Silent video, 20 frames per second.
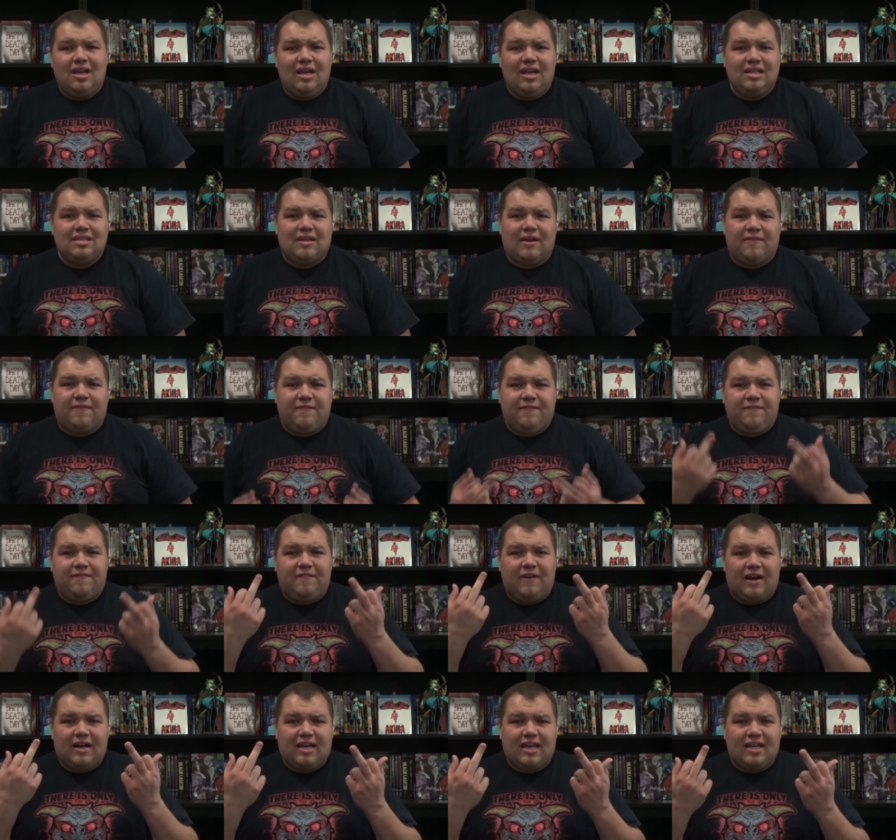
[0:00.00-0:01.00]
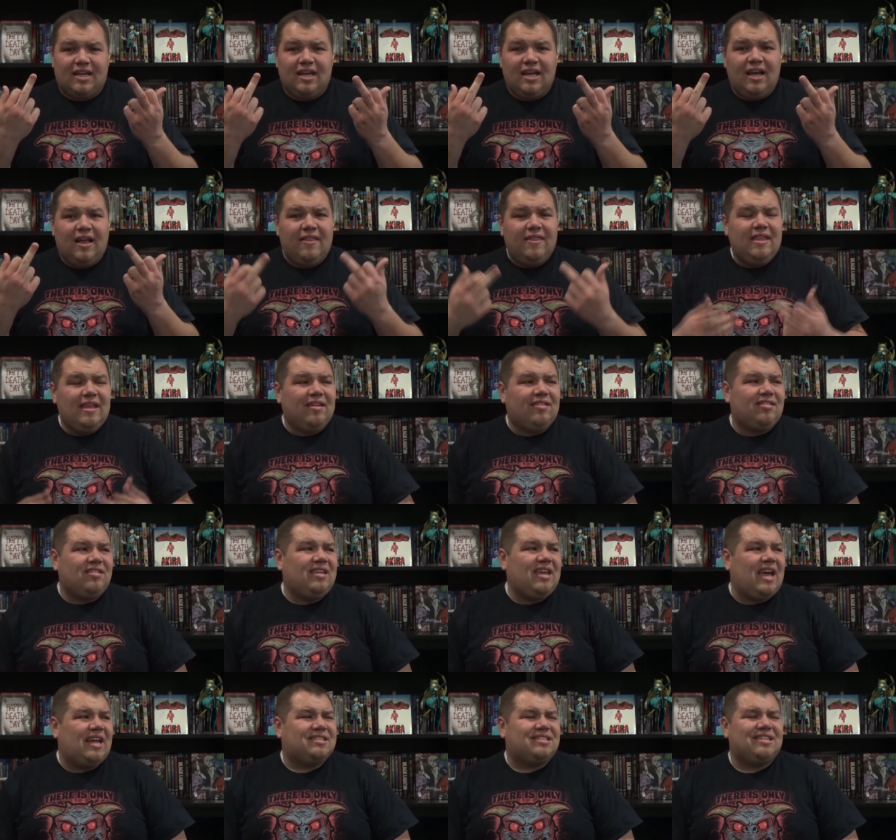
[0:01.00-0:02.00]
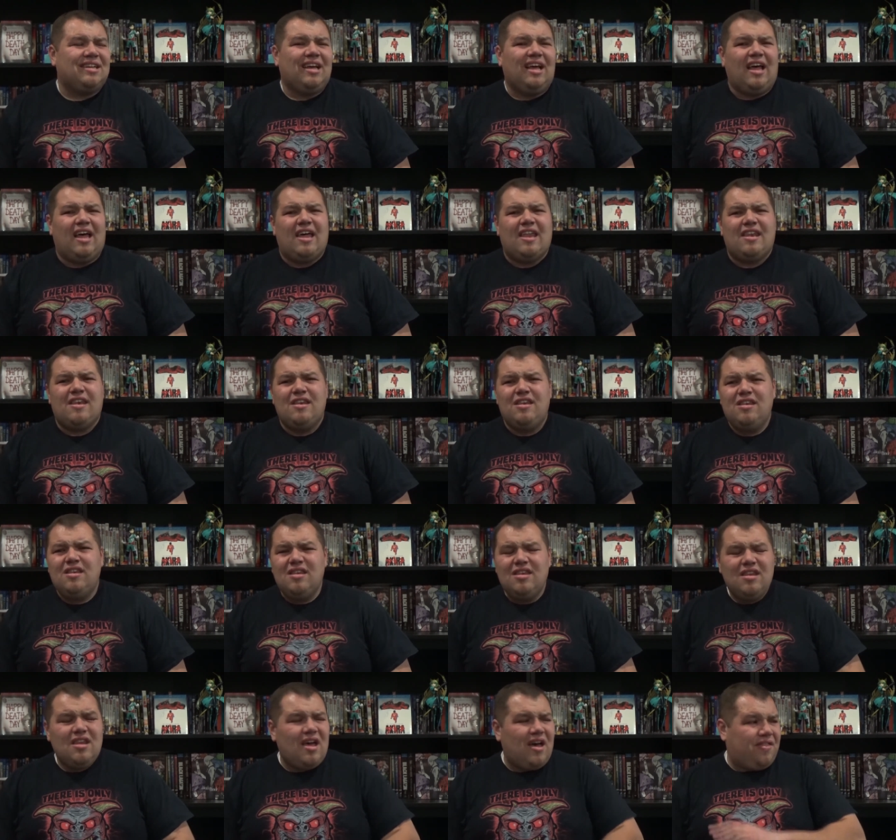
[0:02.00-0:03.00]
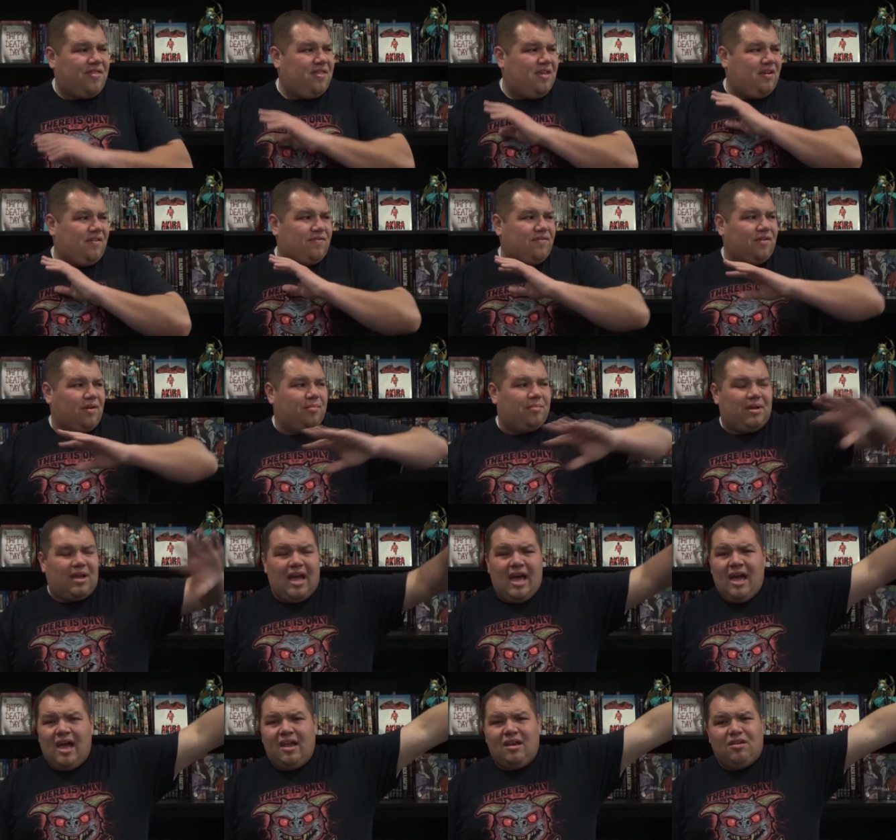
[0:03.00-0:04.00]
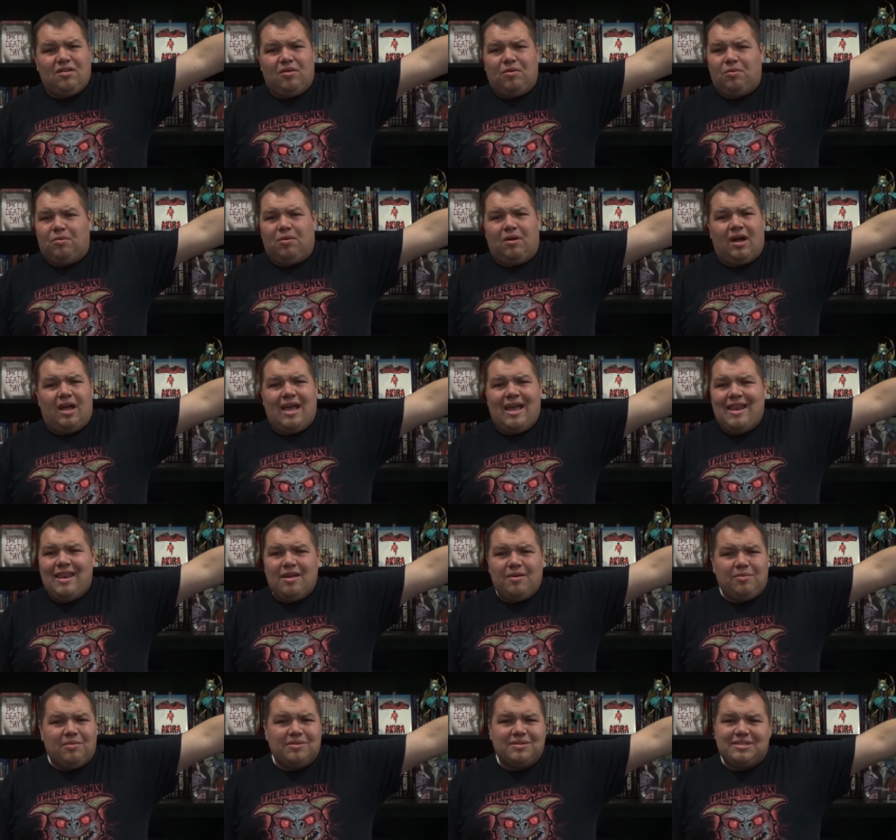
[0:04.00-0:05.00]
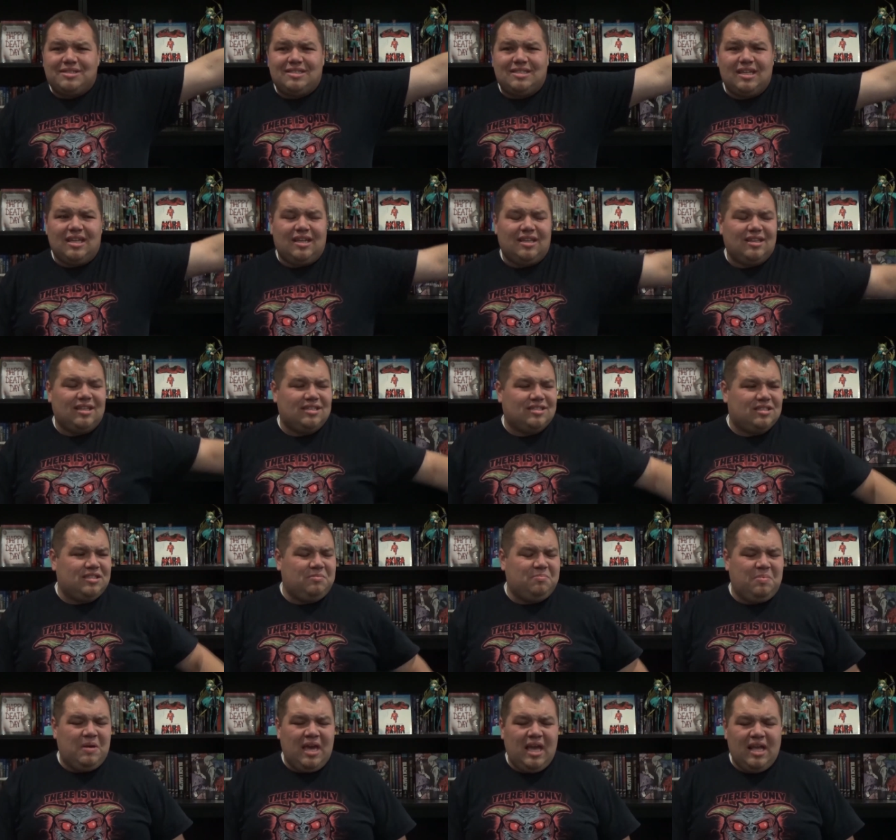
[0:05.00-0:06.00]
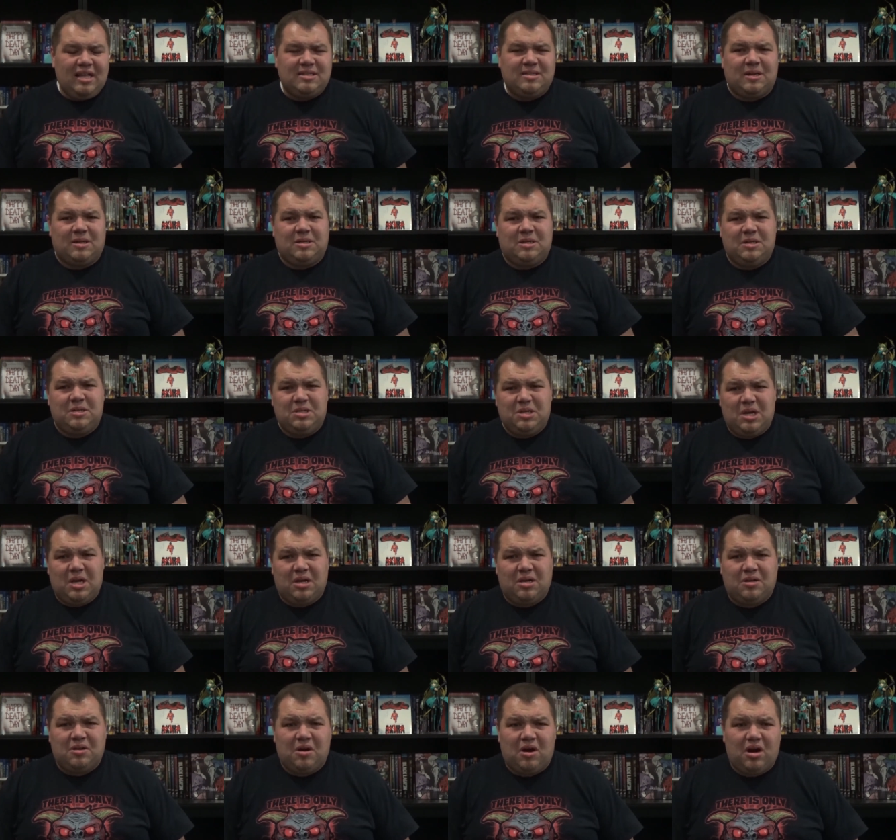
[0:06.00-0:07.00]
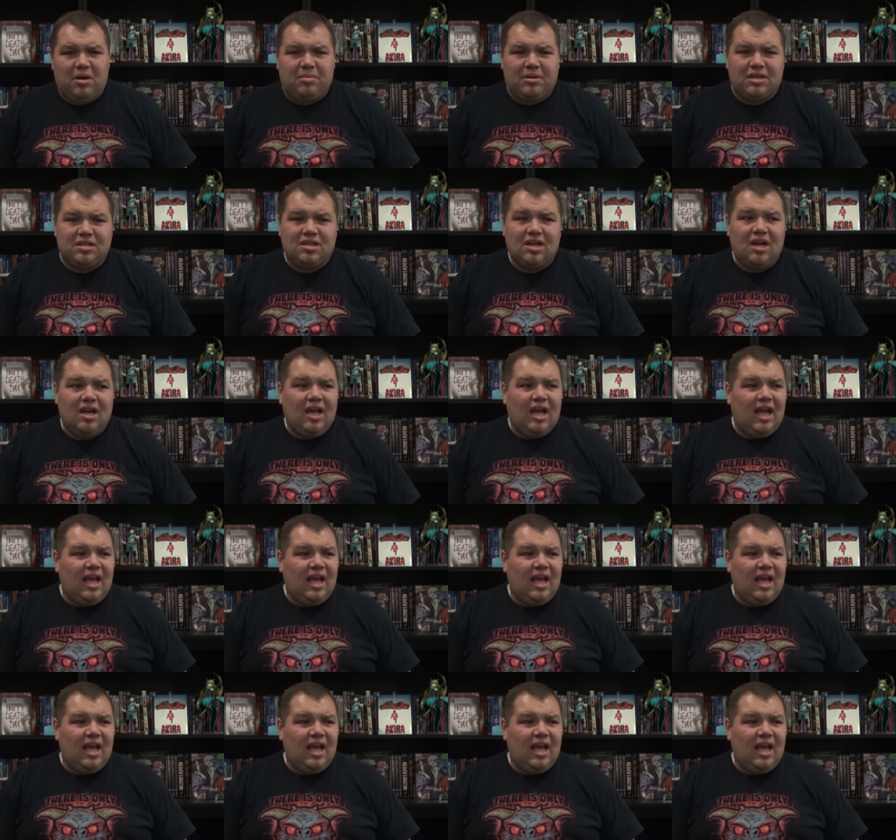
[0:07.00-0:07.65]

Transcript: is a fuck it. This gets nothing from me. I don't want anyone seeing this piece of shit garbage.